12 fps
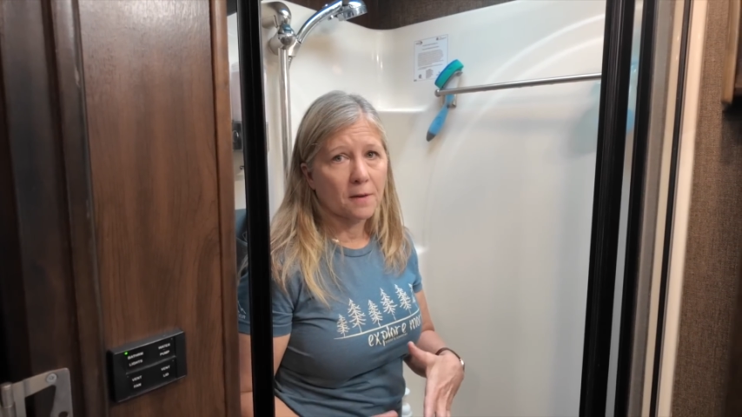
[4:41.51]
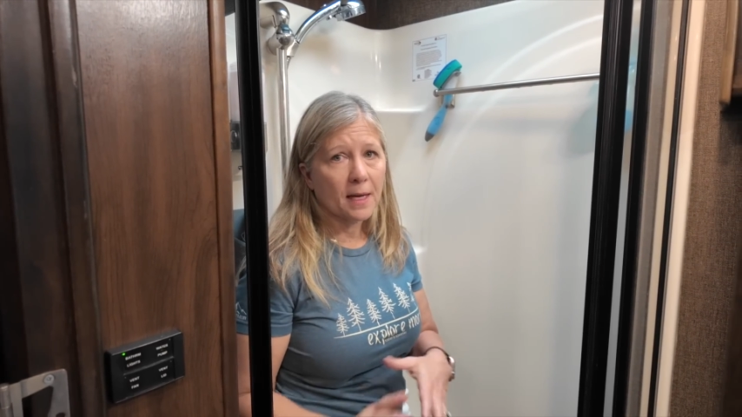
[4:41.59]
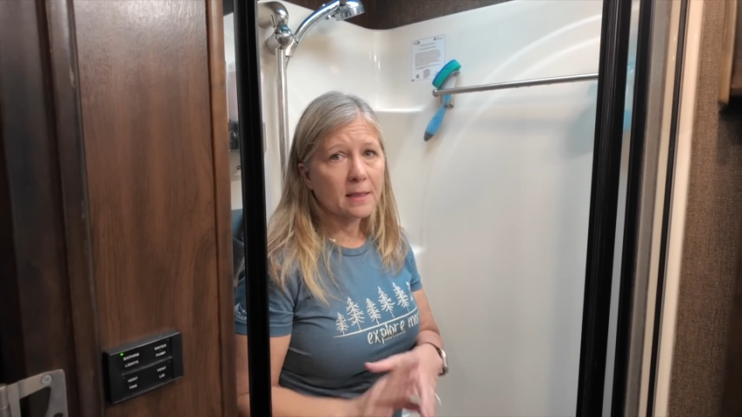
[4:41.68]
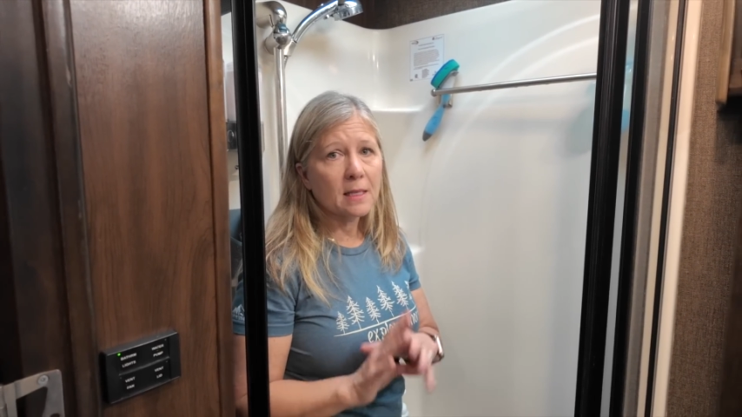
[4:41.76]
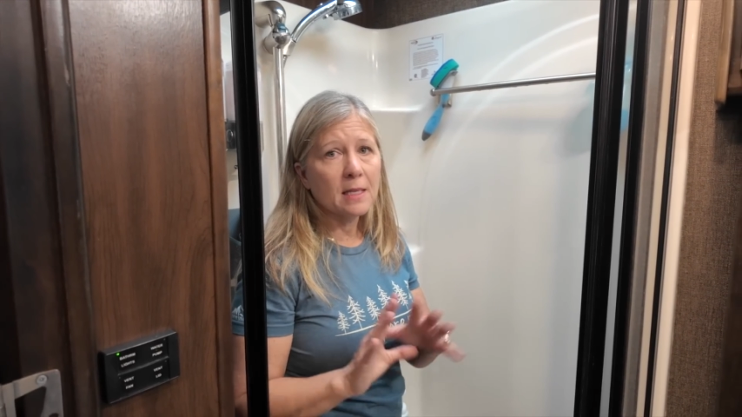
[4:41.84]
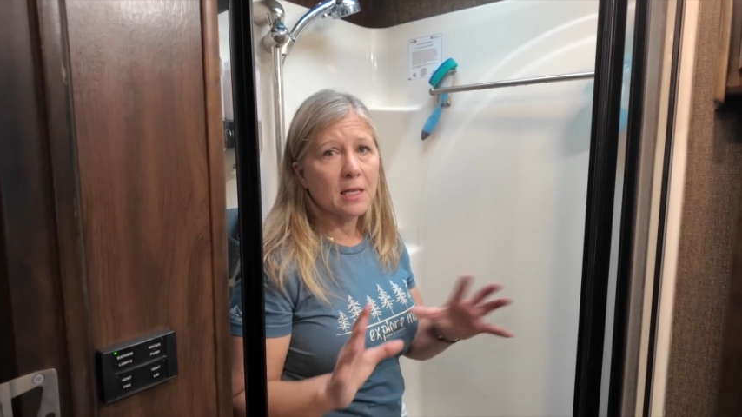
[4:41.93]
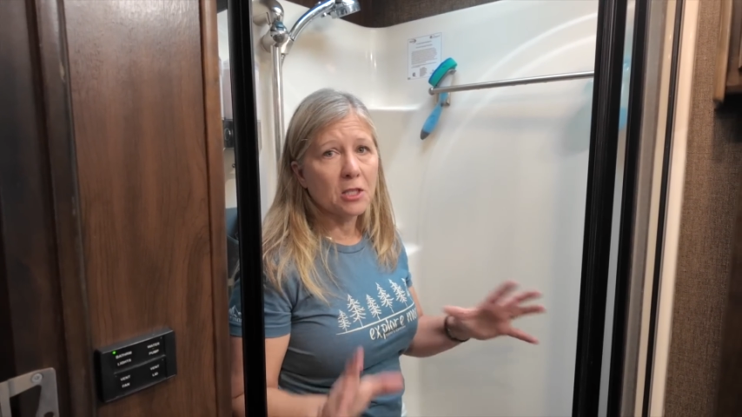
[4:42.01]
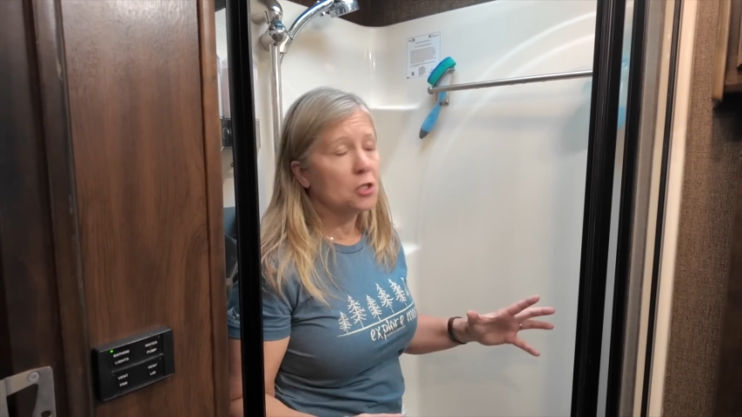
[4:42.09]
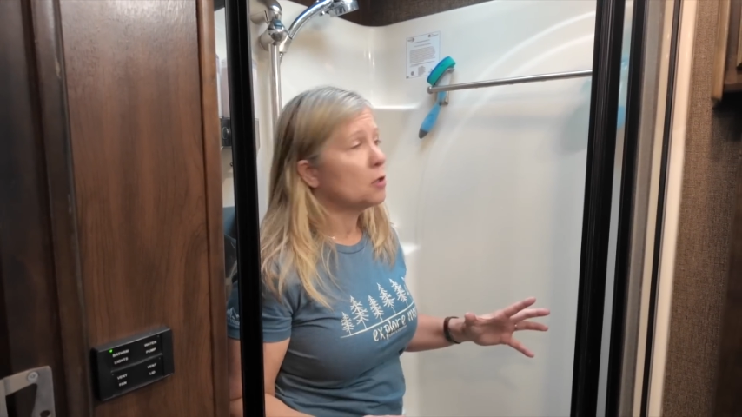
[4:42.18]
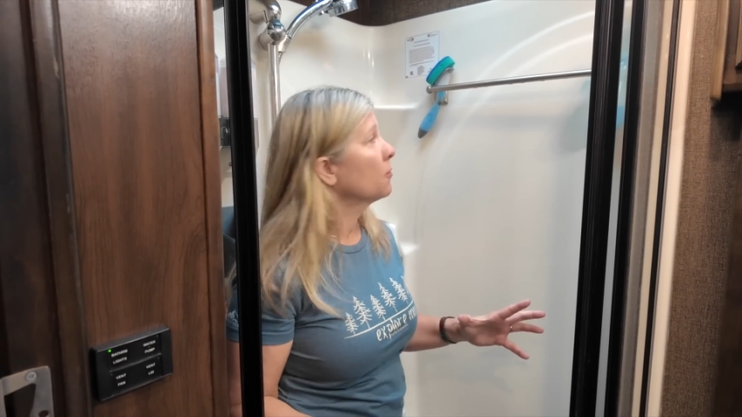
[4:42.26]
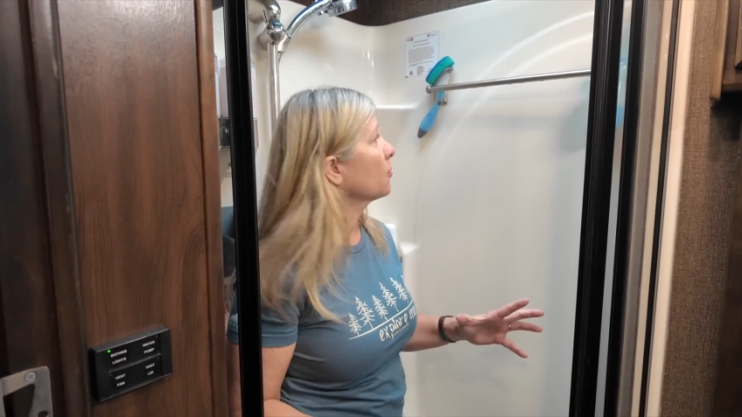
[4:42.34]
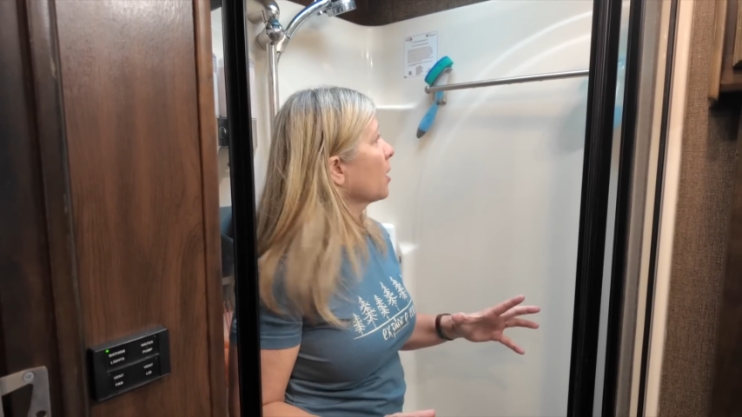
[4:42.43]
That's an
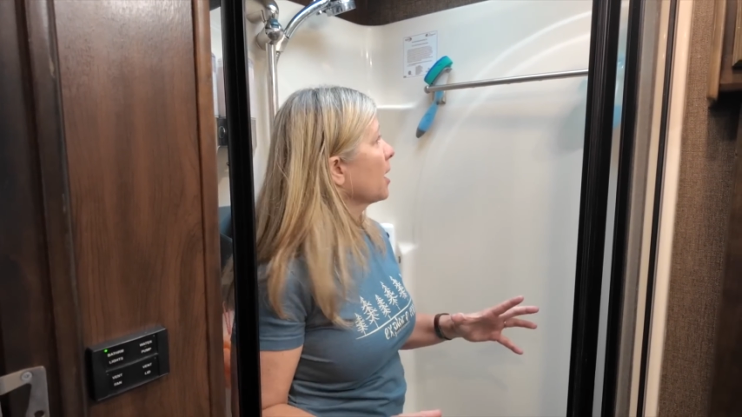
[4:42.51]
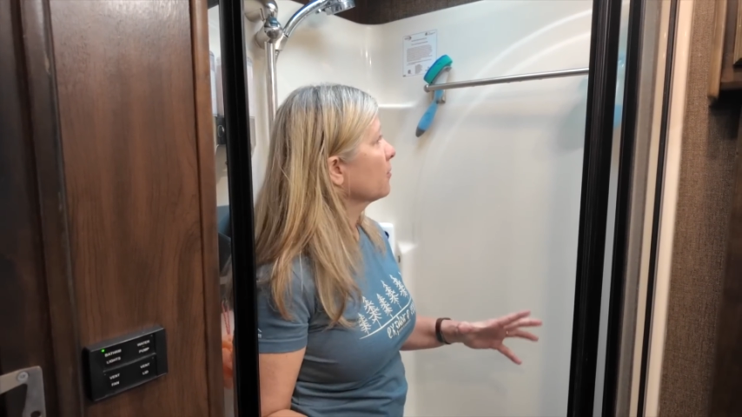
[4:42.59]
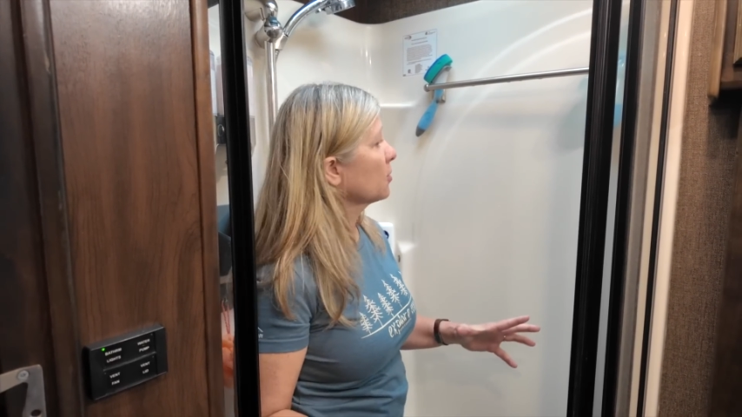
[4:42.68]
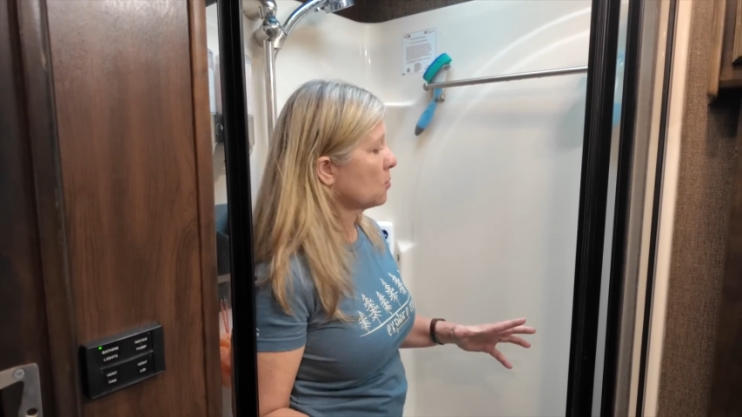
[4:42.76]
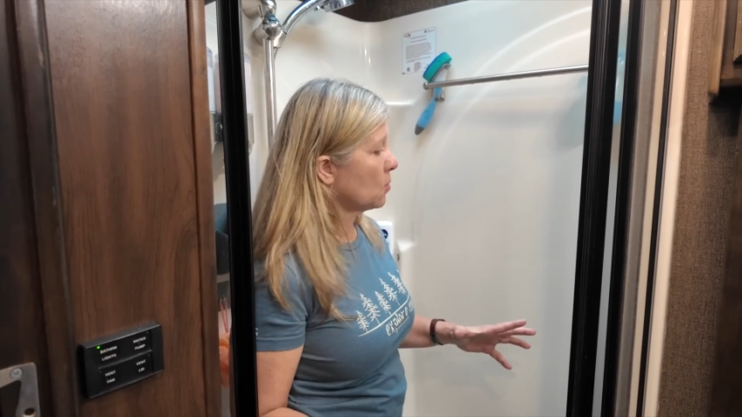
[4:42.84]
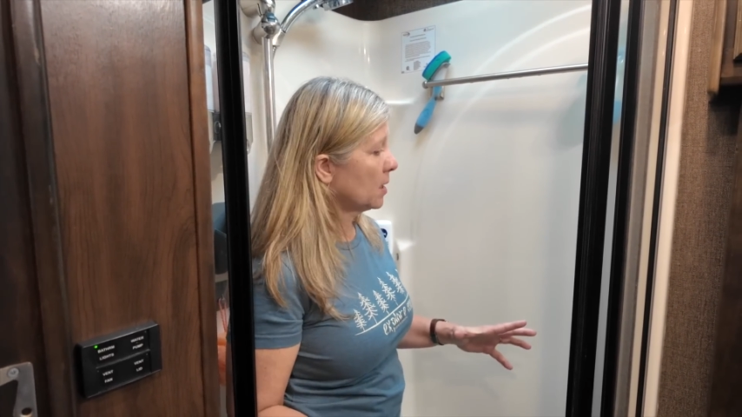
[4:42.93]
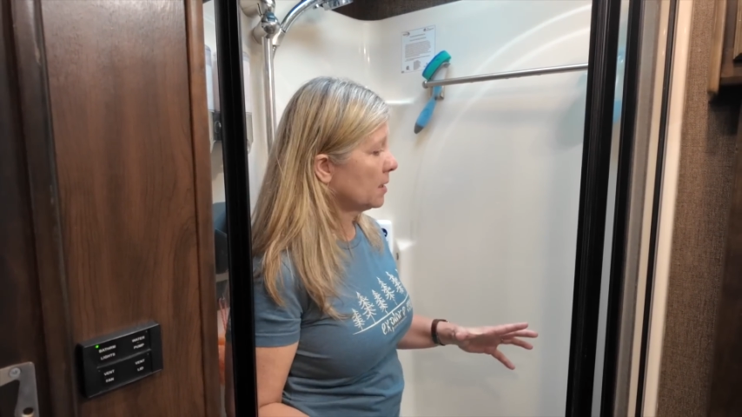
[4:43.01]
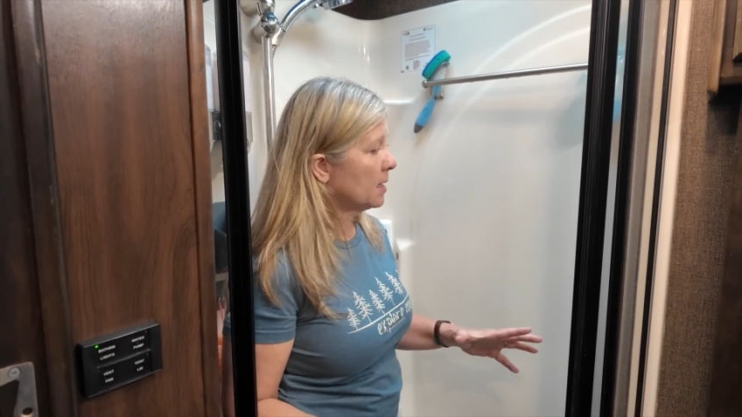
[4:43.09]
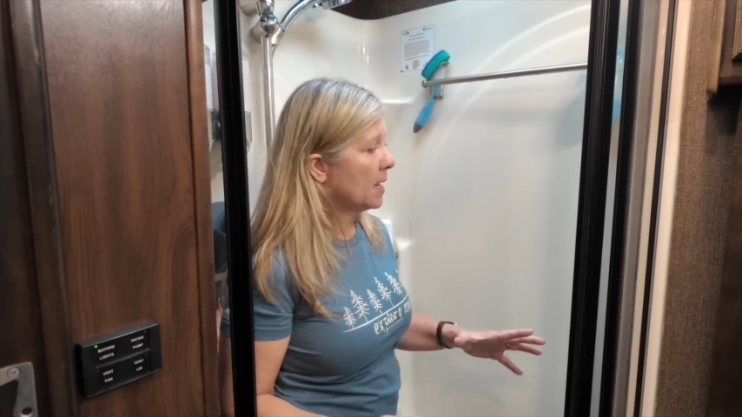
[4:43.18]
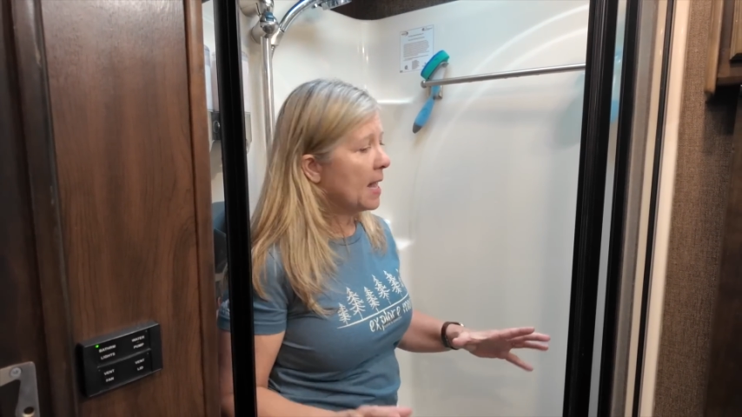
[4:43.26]
issue for everyone.